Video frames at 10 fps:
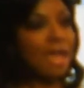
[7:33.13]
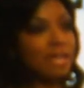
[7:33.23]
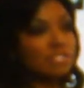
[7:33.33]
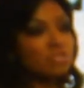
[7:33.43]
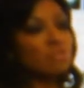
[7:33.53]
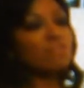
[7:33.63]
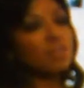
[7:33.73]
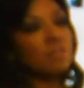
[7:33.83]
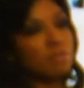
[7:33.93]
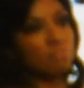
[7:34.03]
And so they're
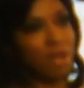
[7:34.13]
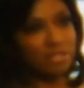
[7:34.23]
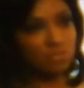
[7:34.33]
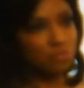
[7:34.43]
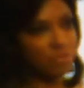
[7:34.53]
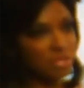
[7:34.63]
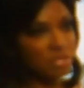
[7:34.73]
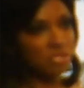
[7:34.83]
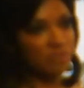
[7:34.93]
very practical things,